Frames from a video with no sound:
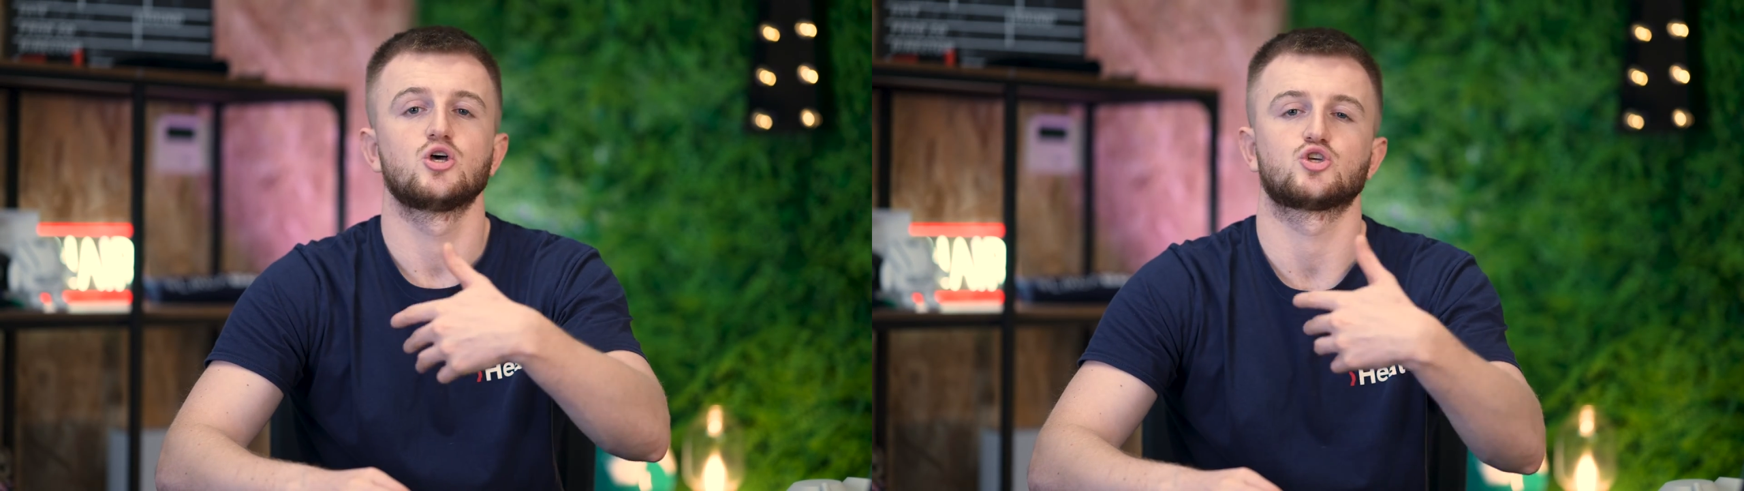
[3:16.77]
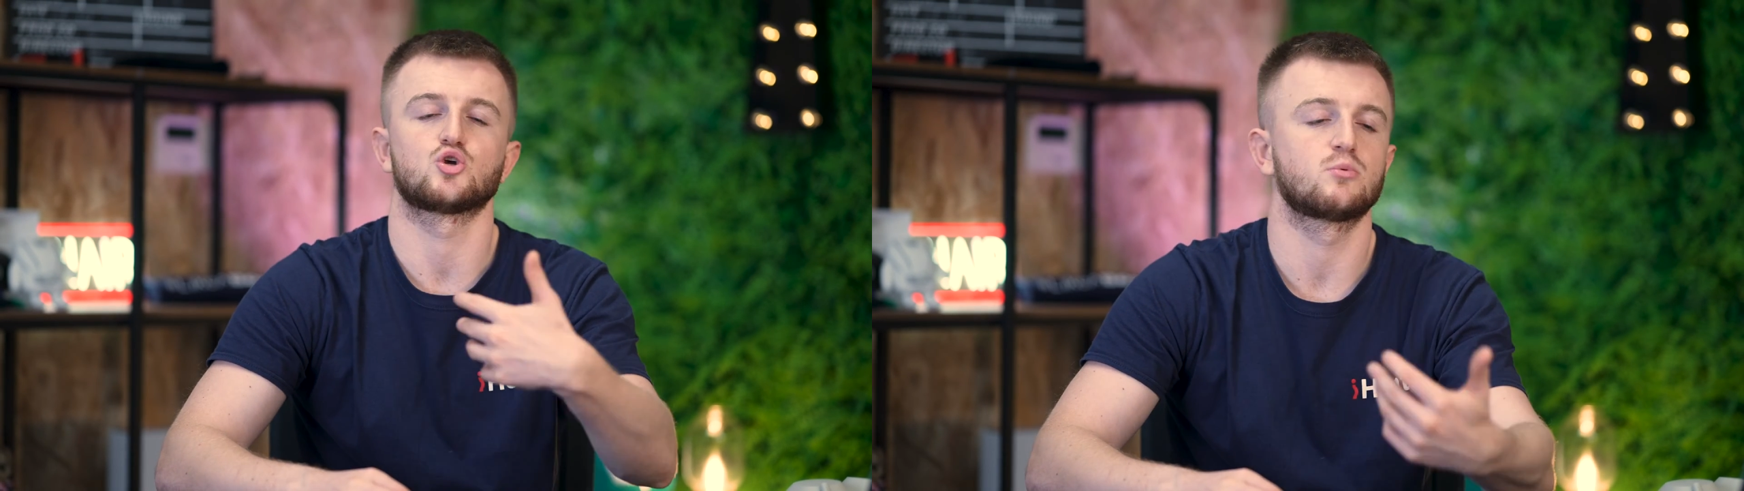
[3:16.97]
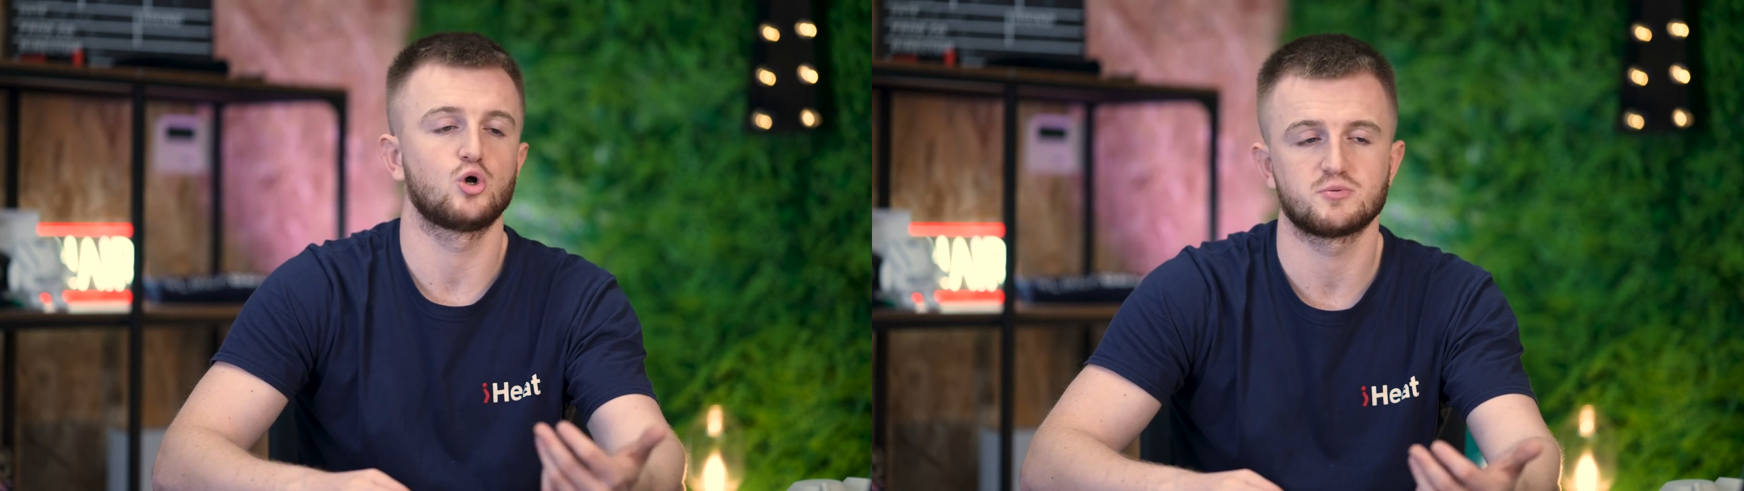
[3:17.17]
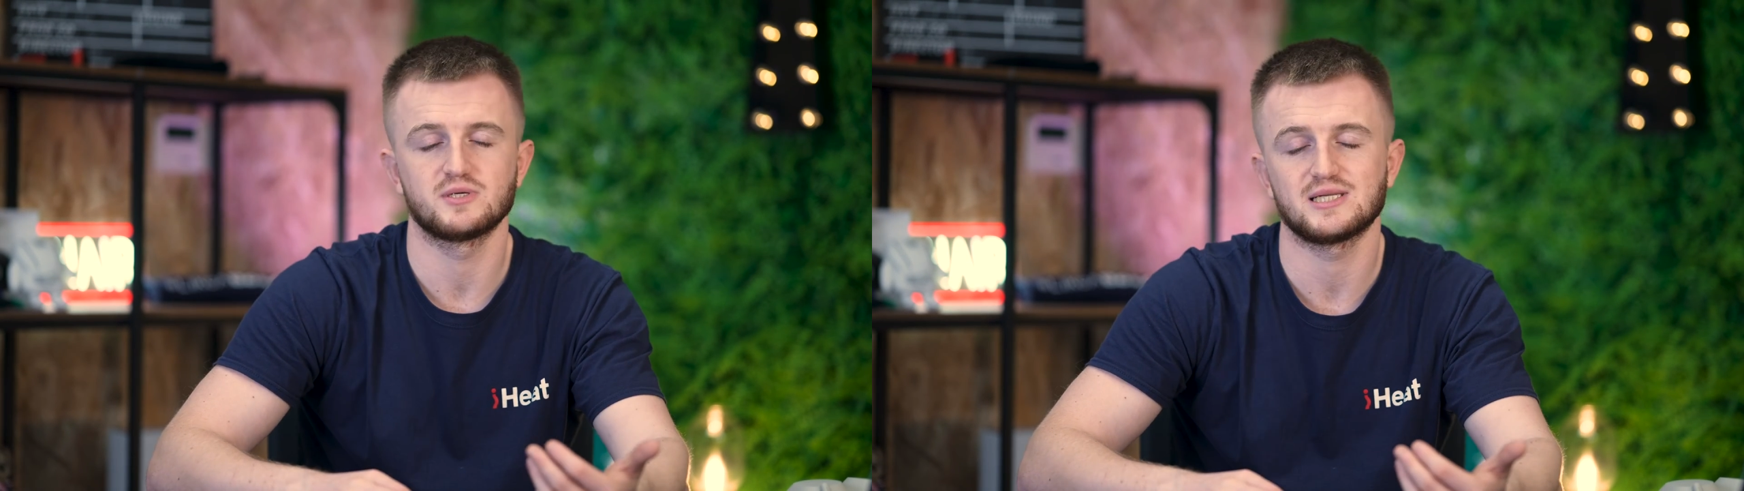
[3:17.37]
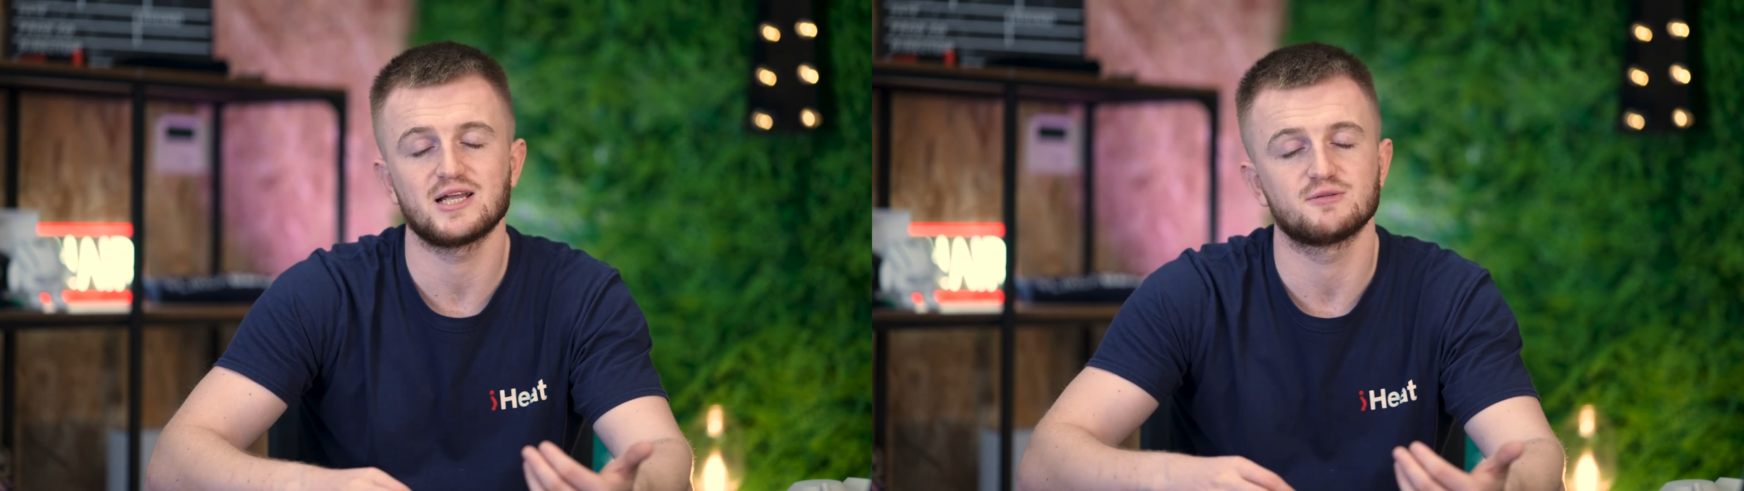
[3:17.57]
Some
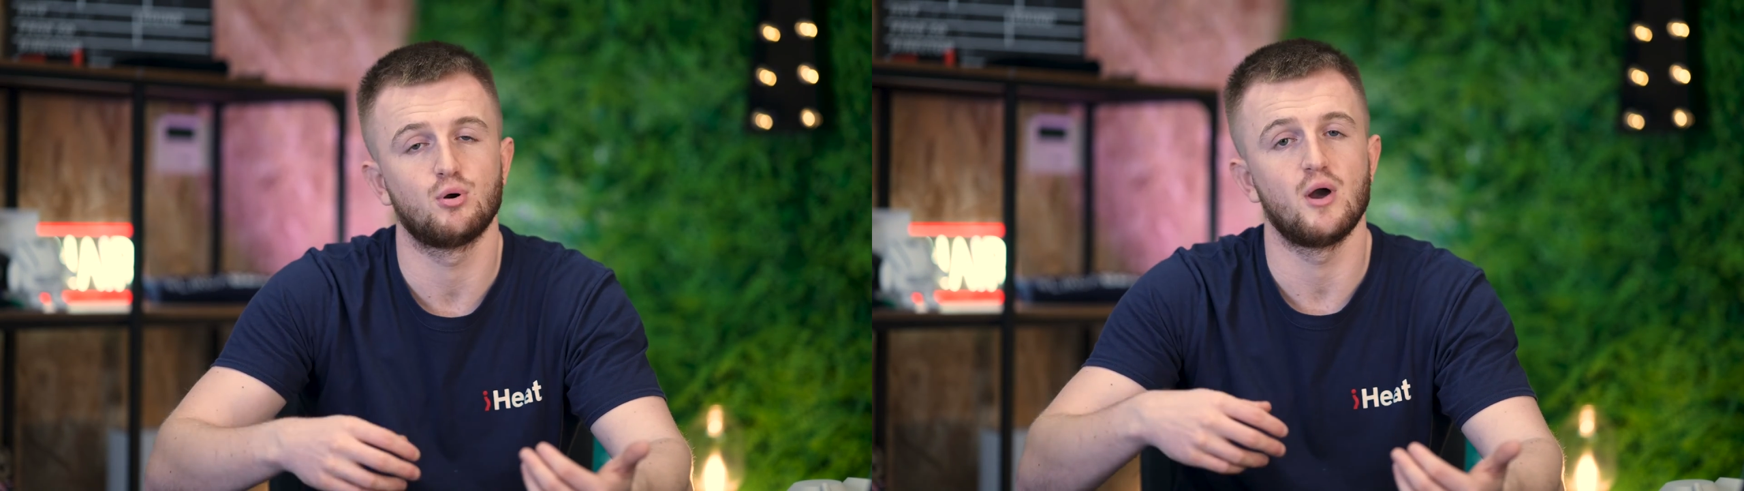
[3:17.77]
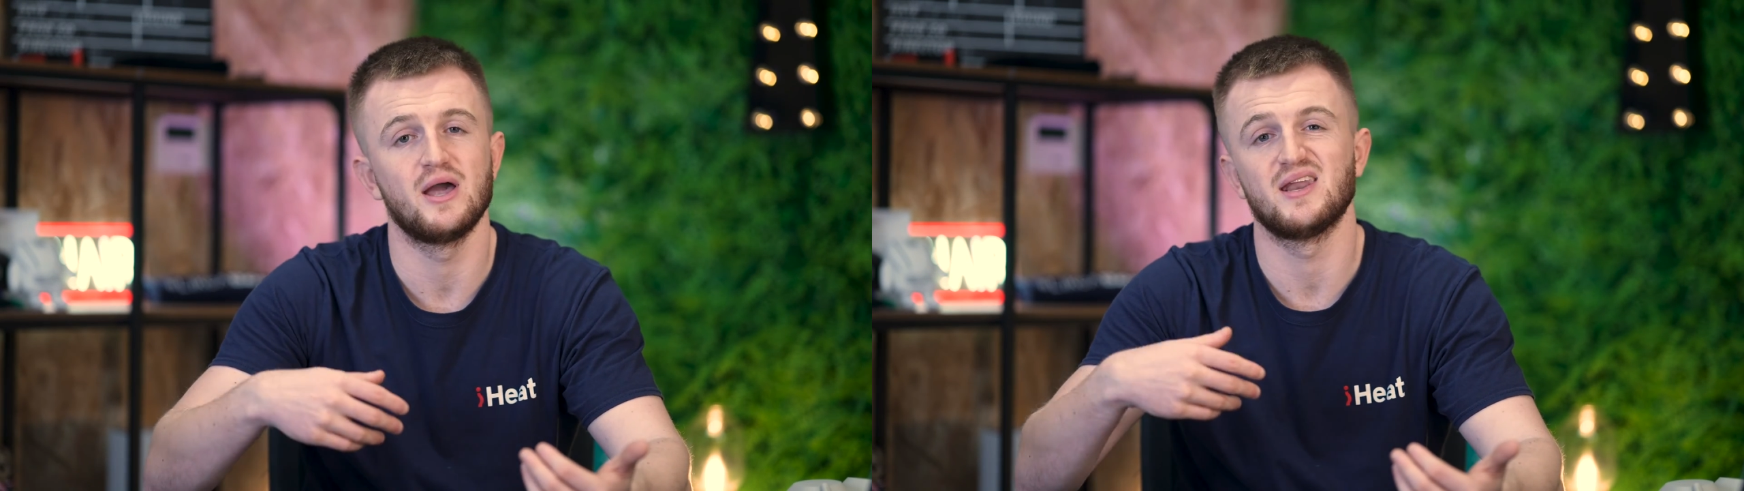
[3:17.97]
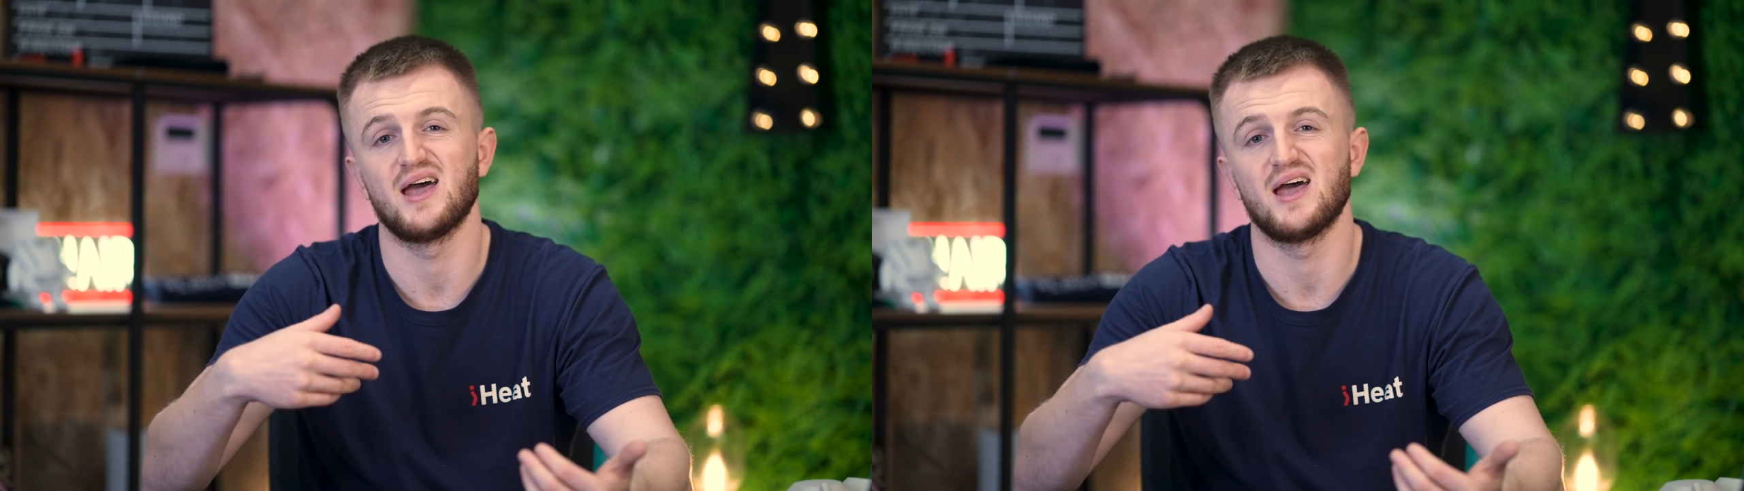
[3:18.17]
customers like to put in